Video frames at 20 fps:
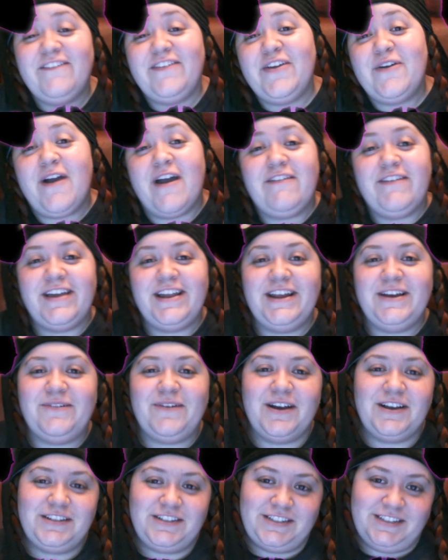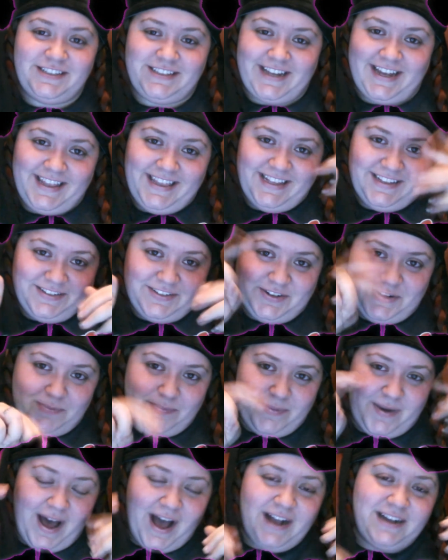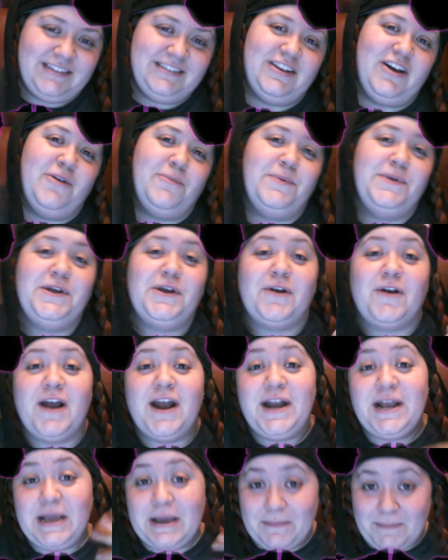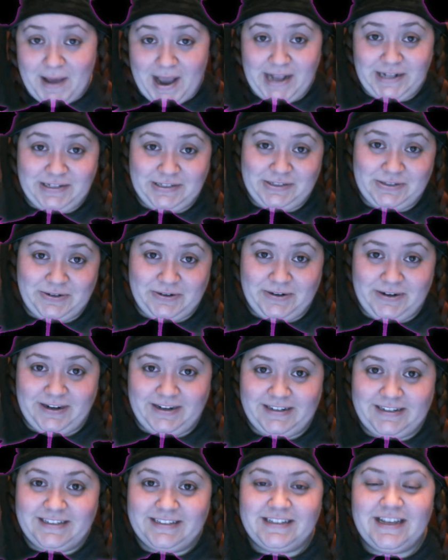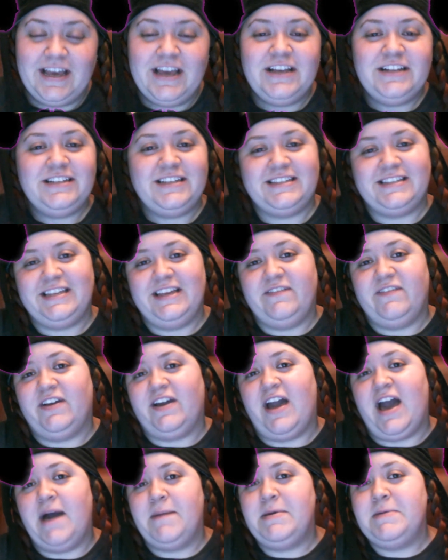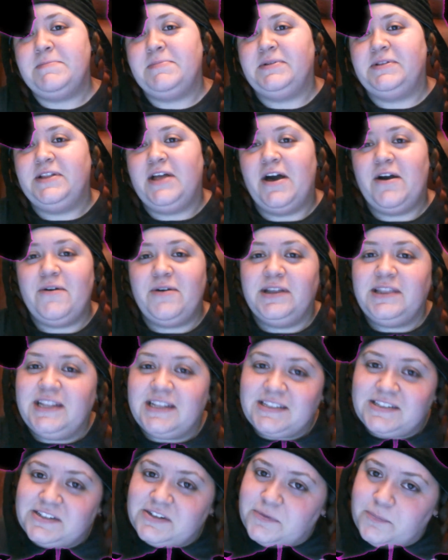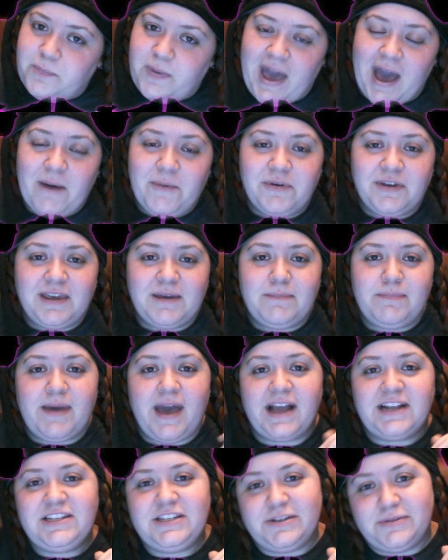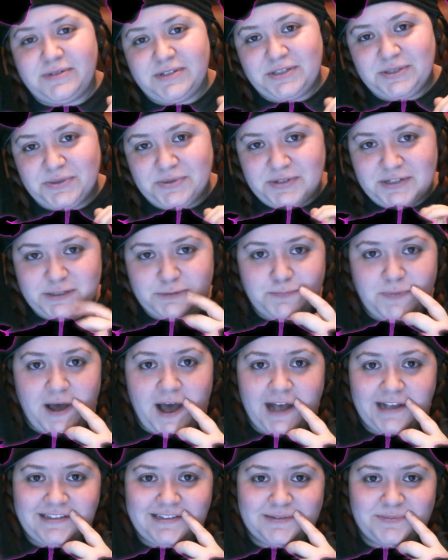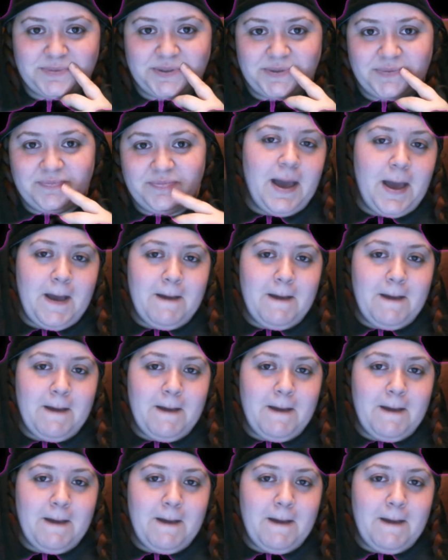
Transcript: if you have any questions on this little box opening or any of my tutorials, just leave a comment below and this little bat will get back to you as soon as possible.